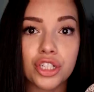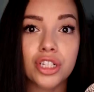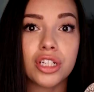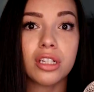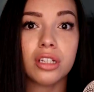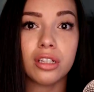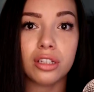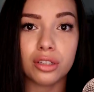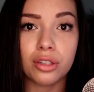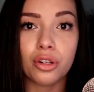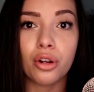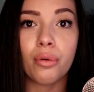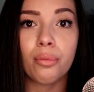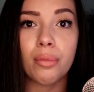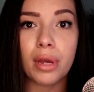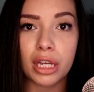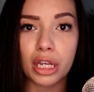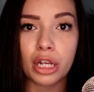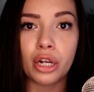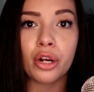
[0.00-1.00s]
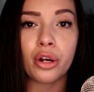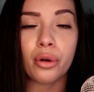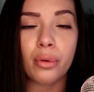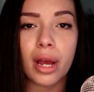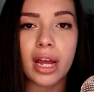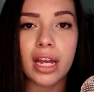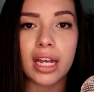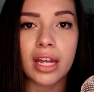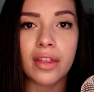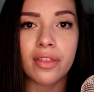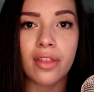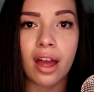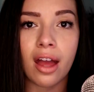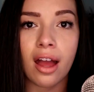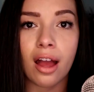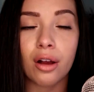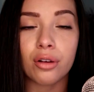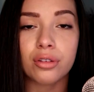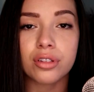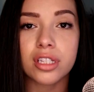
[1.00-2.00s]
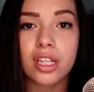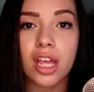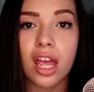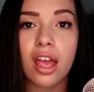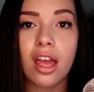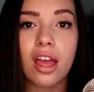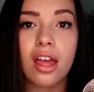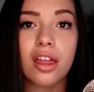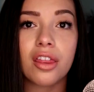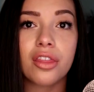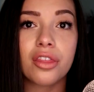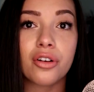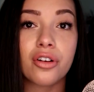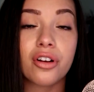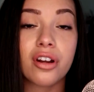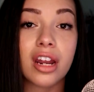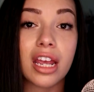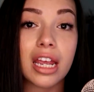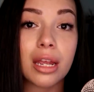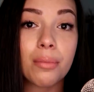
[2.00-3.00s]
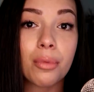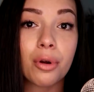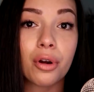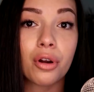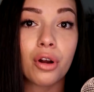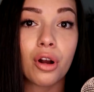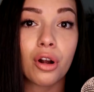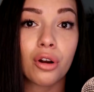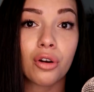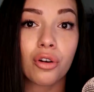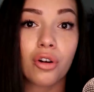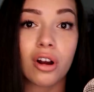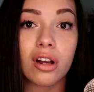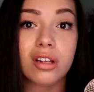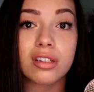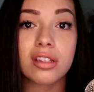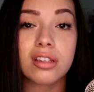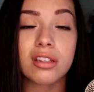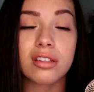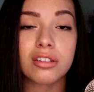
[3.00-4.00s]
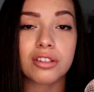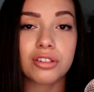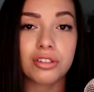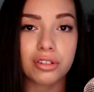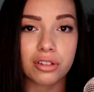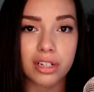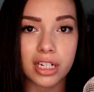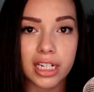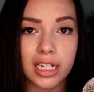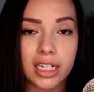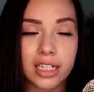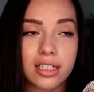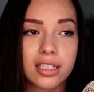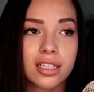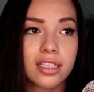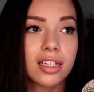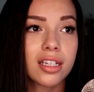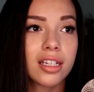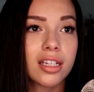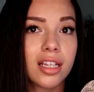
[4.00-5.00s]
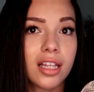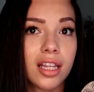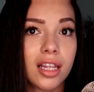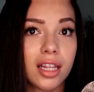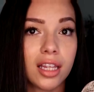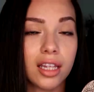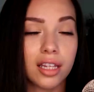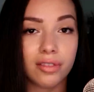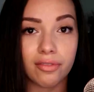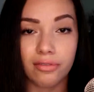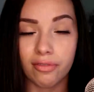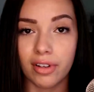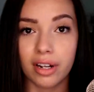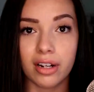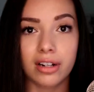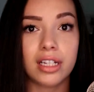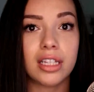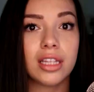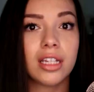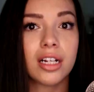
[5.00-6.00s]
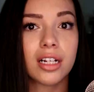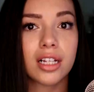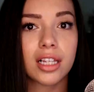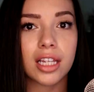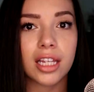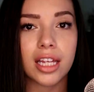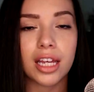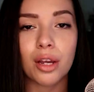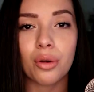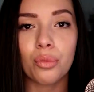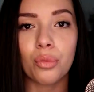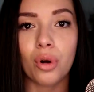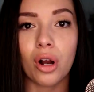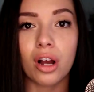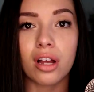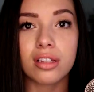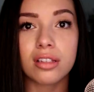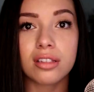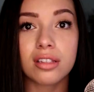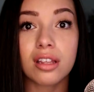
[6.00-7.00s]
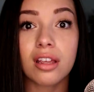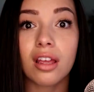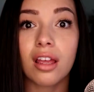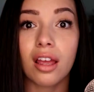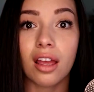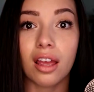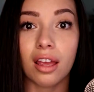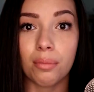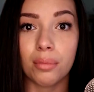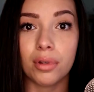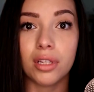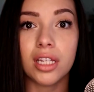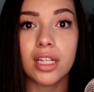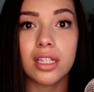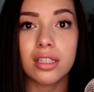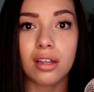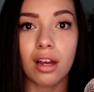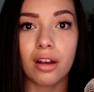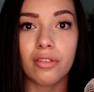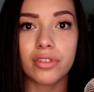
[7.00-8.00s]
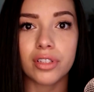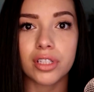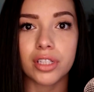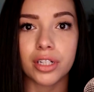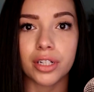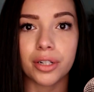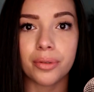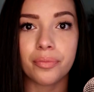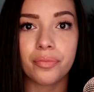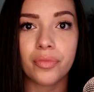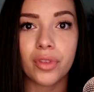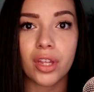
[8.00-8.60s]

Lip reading: she's, making her way in the house, their neighbor across the street, very luckily, was a police officer,